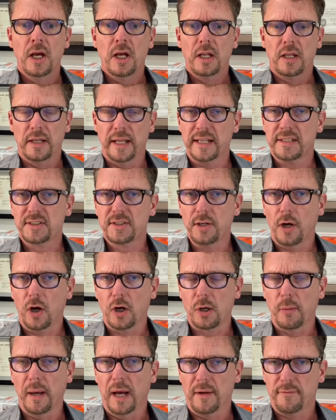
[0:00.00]
Let's
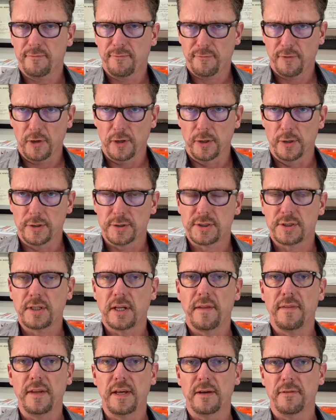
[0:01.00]
talk about
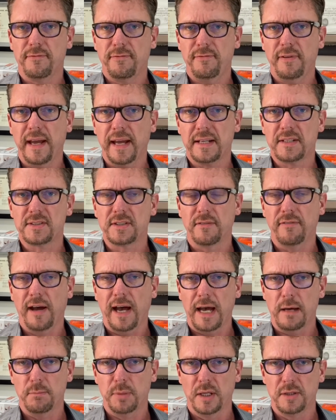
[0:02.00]
first the effects of
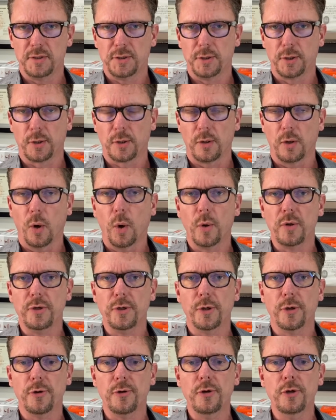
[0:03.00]
high blood sugar on
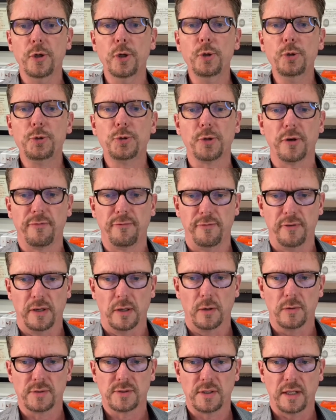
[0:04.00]
your
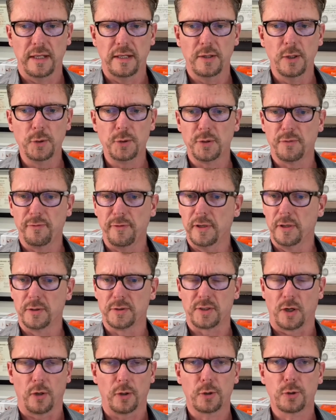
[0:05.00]
neutrophils. And
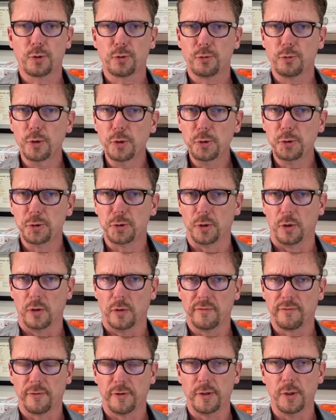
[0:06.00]
neutrophils are crucial
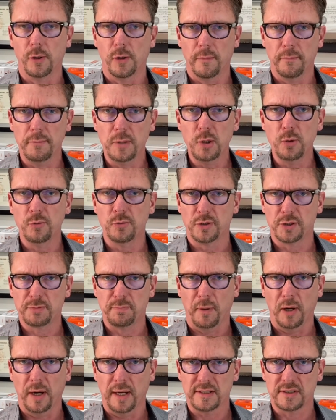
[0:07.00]
for your immune
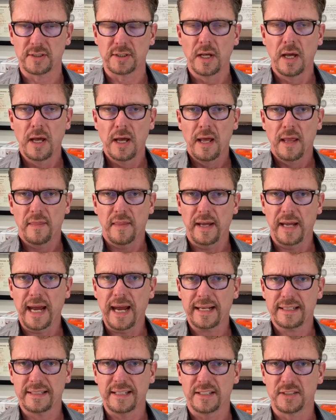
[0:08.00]
response. They
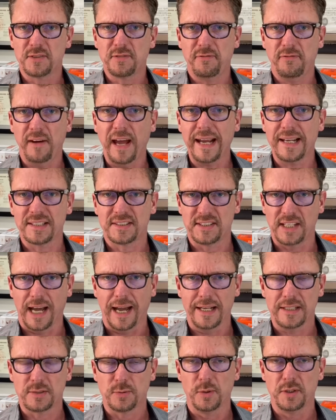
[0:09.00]
act as
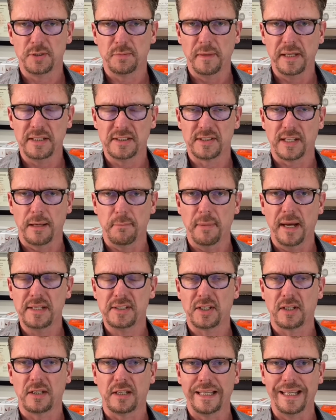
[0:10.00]
phagocytes, which means they
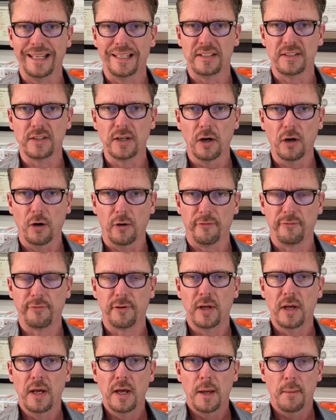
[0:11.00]
basically engulf
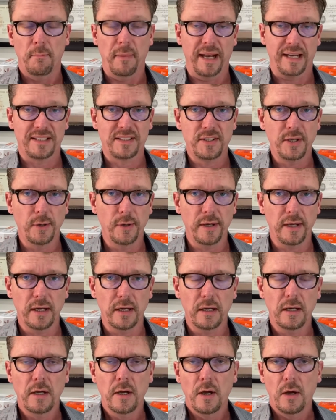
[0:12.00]

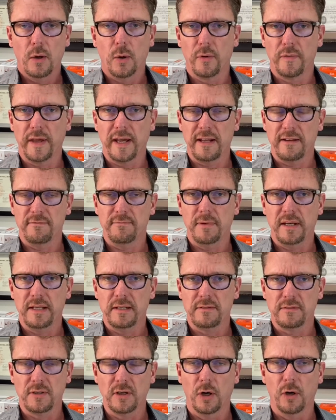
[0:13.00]
bacteria or they
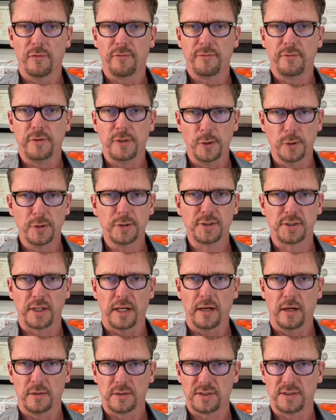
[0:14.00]
engulf your
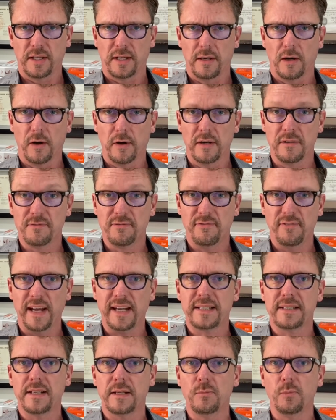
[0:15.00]
cells that are
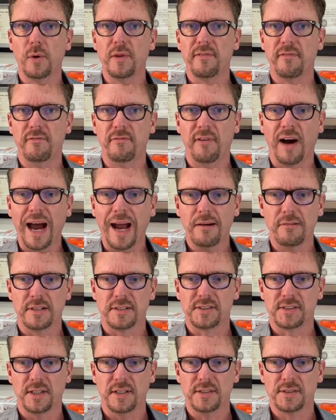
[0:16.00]
infected with
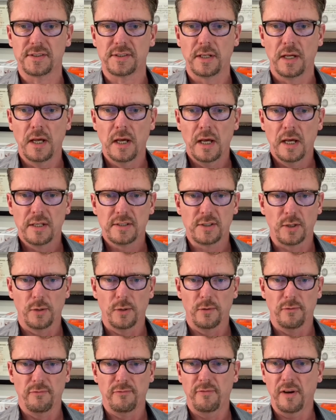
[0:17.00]
viruses. So
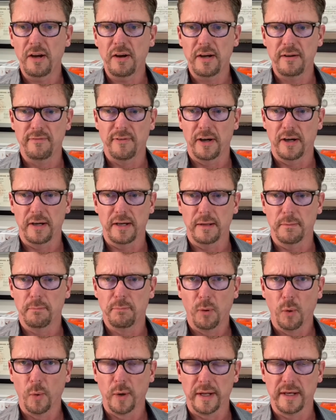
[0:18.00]
they're very, very
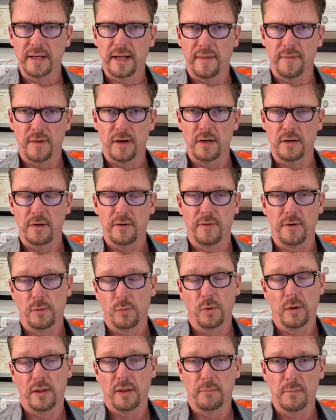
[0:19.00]
important. And they're, they're
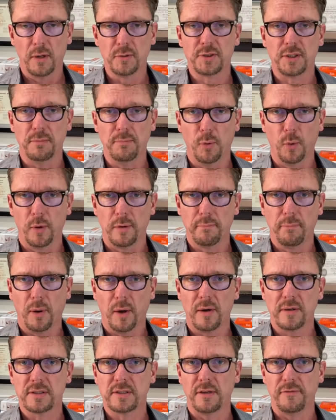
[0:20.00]
one of the most important
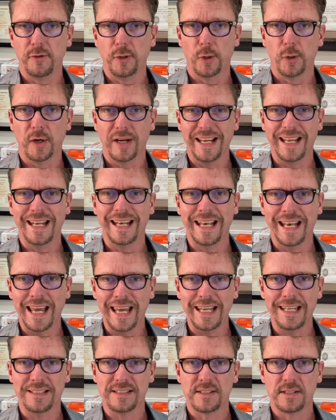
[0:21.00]
parts of your
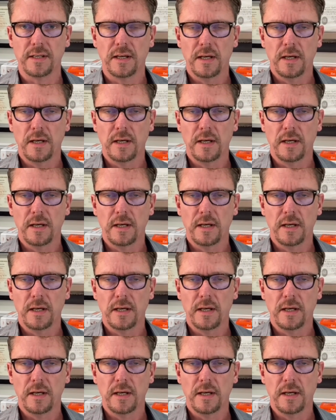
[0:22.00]
innate